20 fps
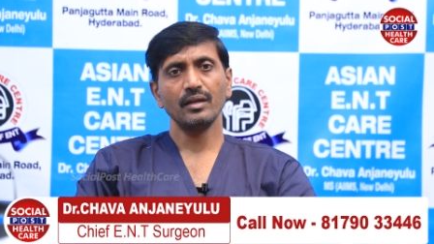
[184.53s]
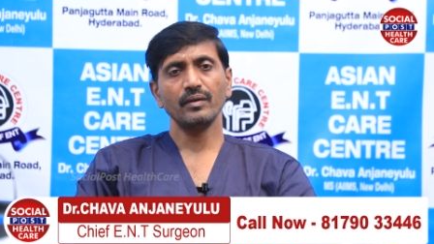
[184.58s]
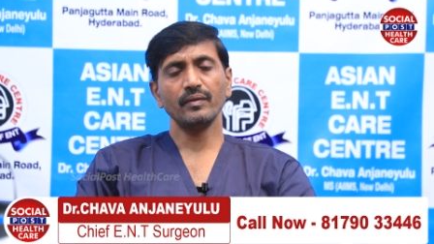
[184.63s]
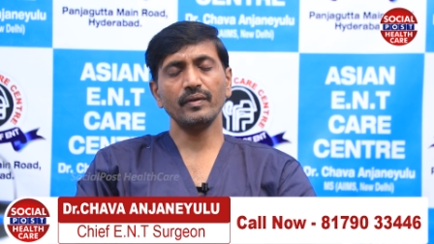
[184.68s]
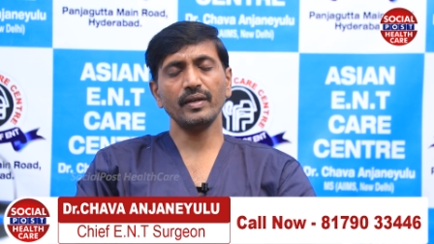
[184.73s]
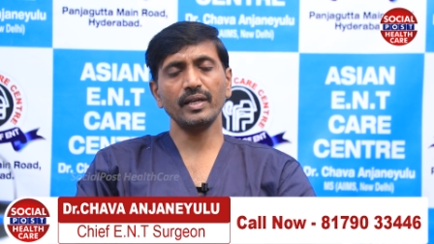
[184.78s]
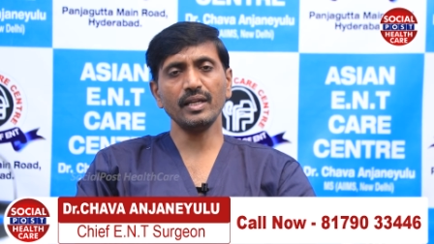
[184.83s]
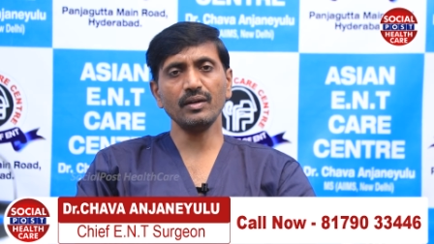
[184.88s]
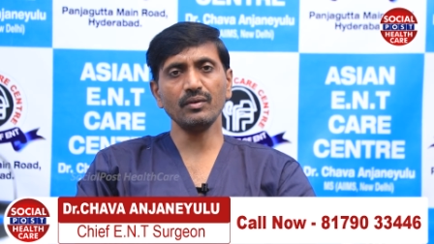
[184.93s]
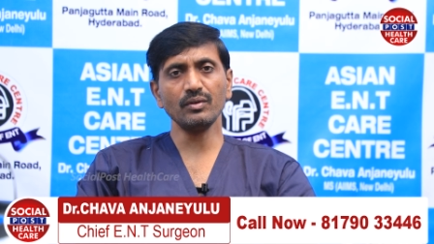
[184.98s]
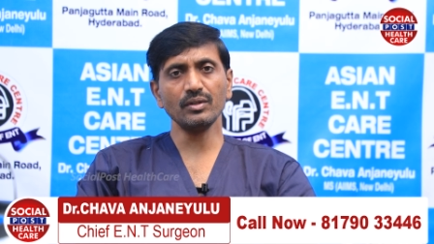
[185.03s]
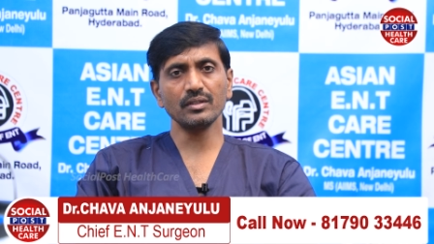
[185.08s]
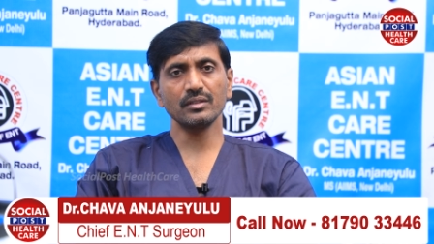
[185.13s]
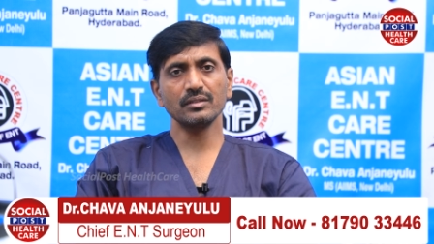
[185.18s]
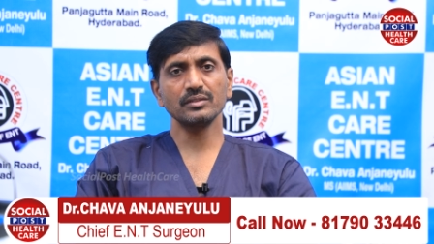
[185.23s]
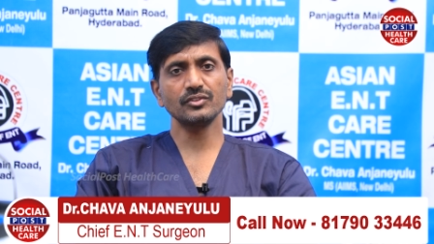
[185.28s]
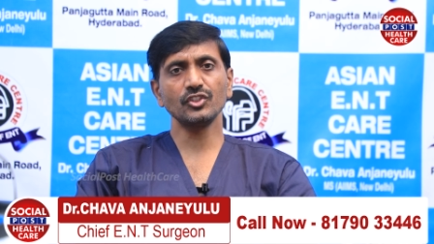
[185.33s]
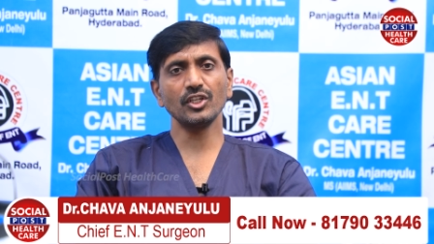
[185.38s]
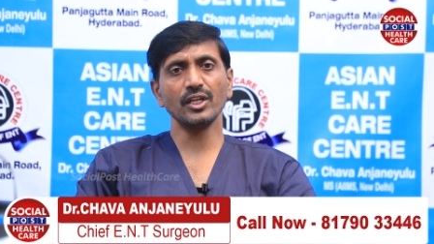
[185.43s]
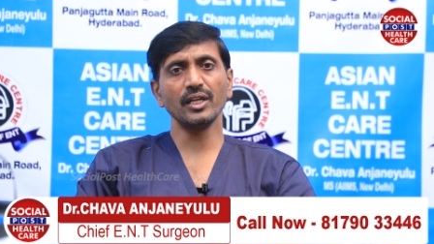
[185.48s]

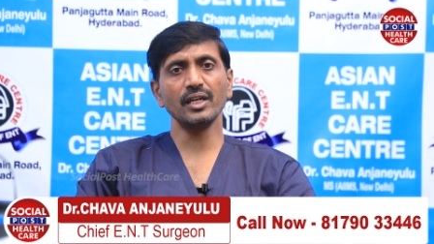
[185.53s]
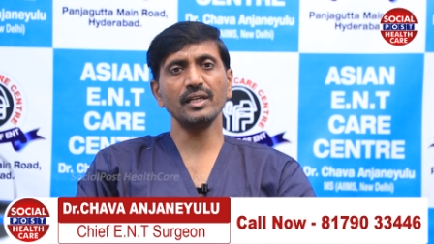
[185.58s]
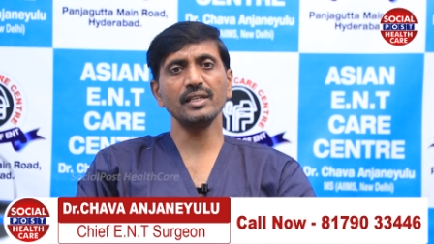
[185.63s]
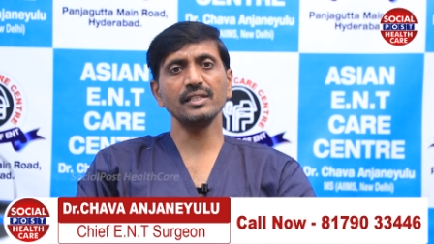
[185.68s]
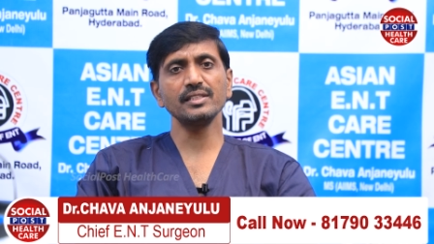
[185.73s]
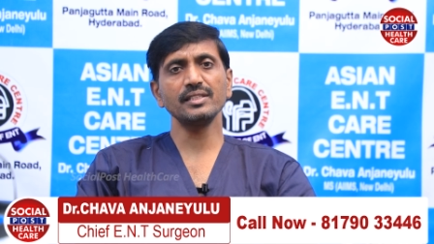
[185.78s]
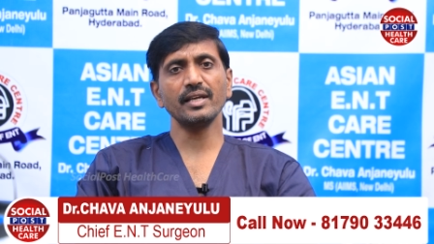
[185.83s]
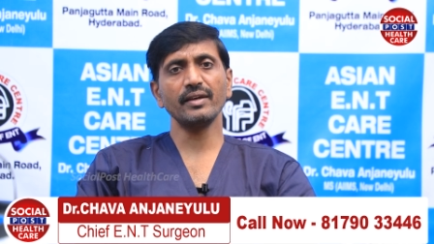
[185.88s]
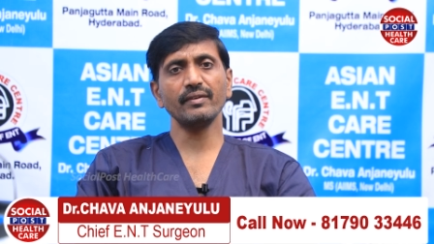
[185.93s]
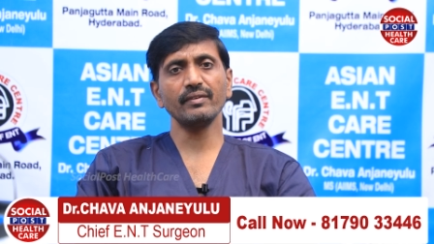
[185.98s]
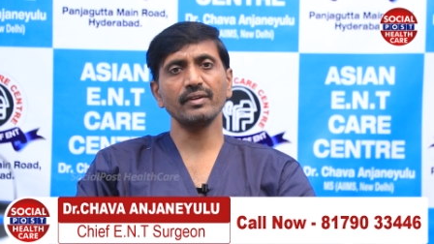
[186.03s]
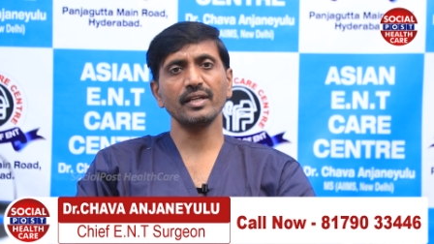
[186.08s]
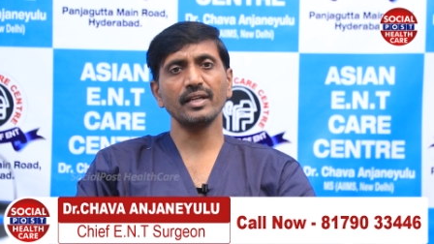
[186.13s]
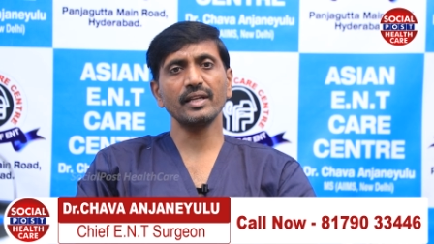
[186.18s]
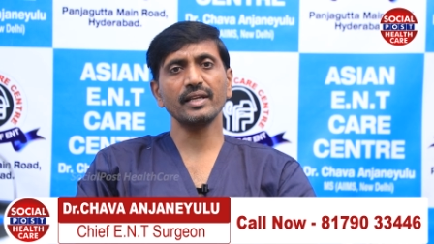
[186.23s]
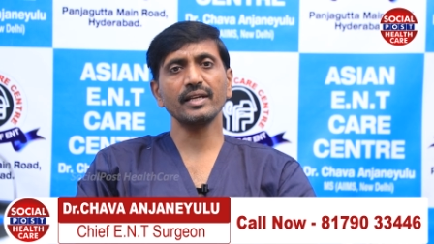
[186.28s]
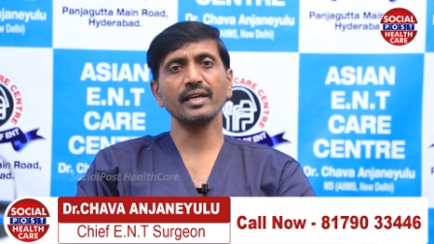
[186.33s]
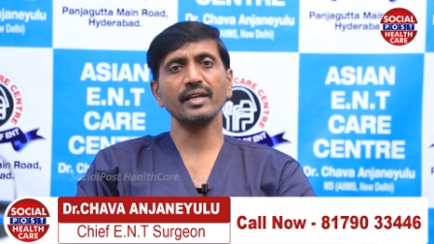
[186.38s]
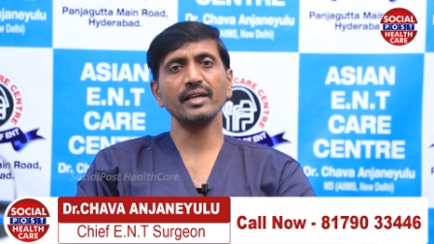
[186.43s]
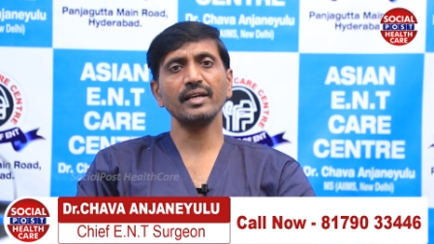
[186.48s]
Whenever child is having
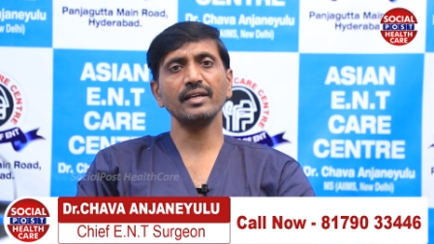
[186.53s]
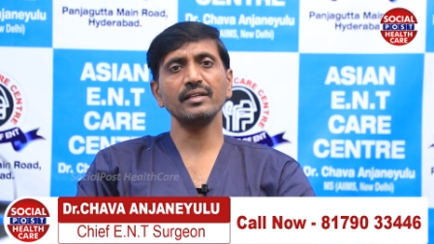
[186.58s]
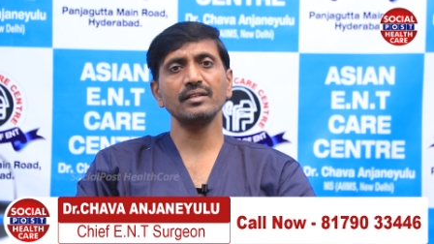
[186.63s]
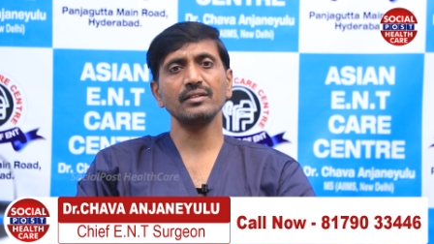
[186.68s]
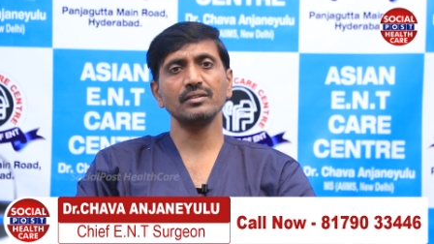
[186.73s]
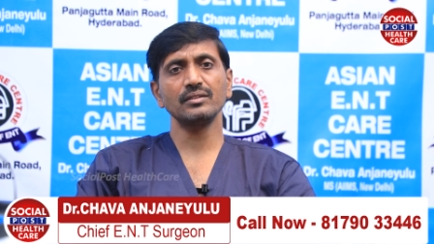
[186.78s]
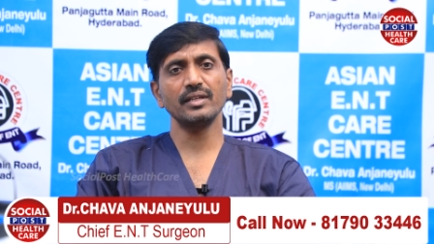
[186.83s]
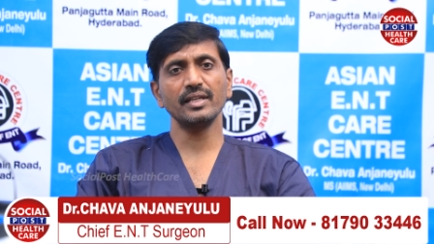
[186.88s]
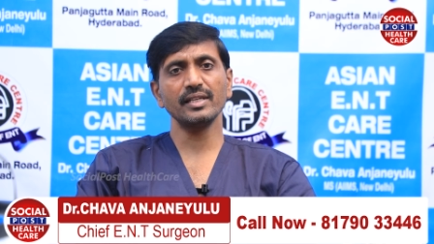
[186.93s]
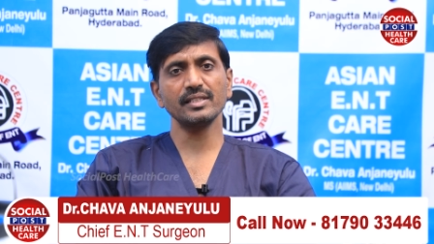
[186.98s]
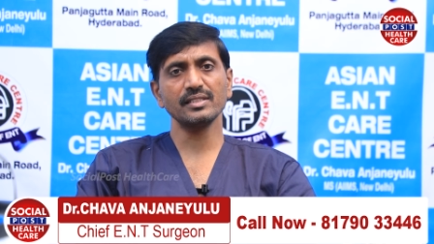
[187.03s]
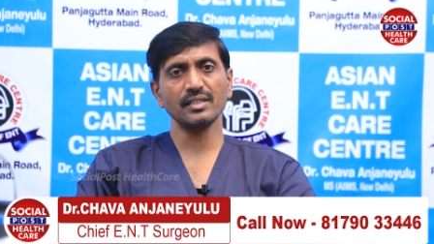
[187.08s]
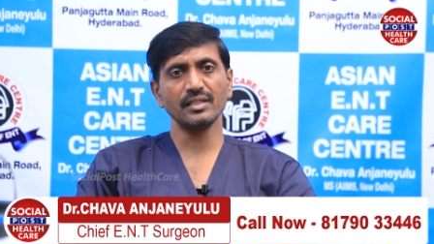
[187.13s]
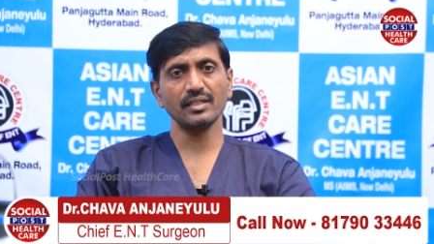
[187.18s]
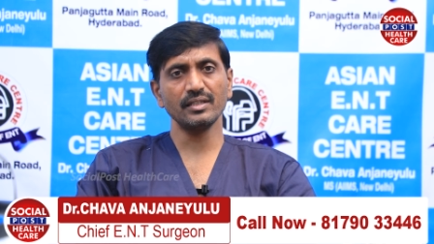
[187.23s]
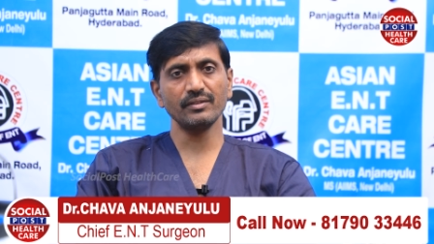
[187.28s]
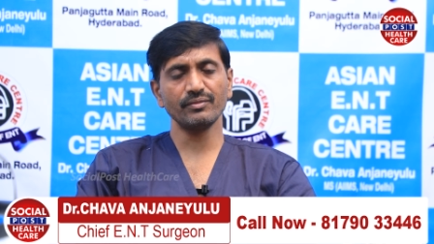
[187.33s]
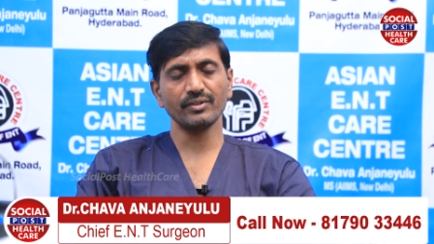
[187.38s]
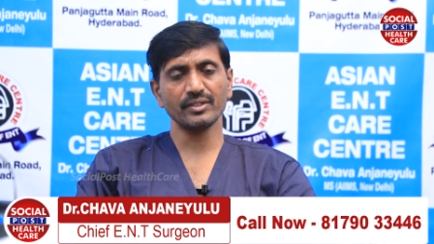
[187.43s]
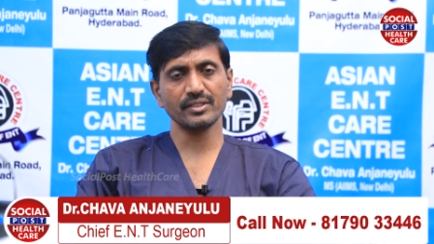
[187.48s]
recurrent
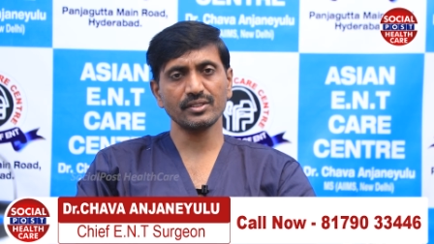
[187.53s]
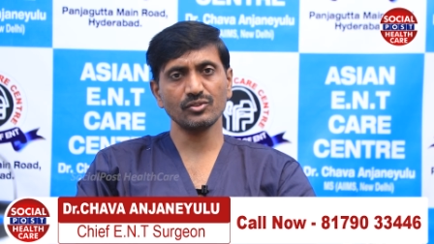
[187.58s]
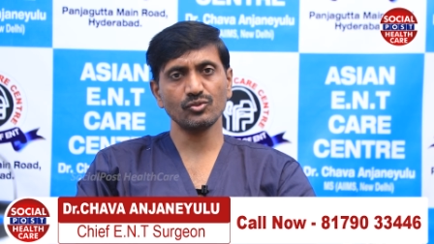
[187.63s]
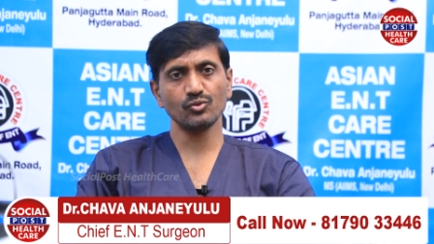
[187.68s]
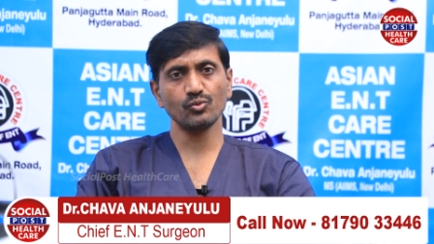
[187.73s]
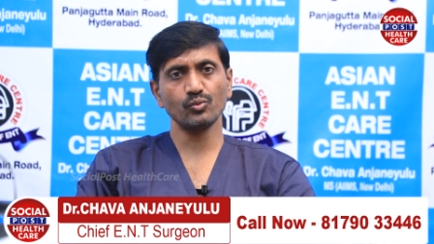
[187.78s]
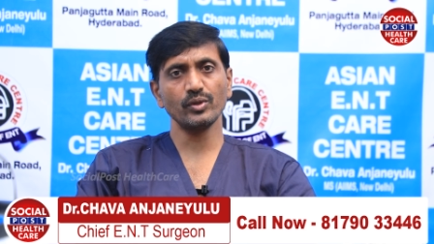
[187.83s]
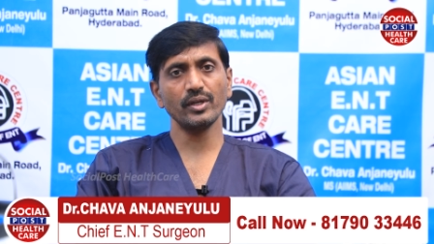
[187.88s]
nasal infections,